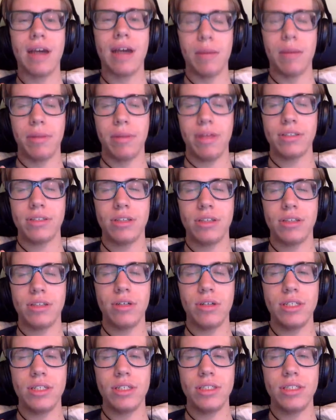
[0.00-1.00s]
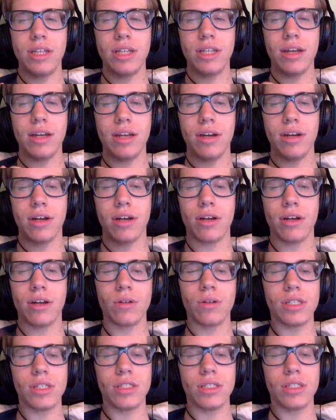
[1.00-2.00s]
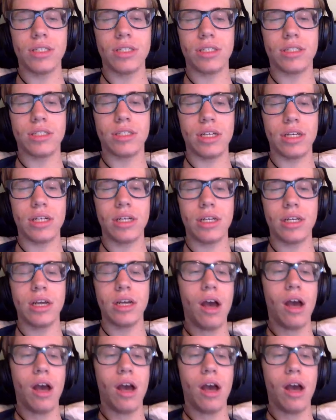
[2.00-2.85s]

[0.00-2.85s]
I believe at Tokyo Disneyland and not Tokyo Disney Sea.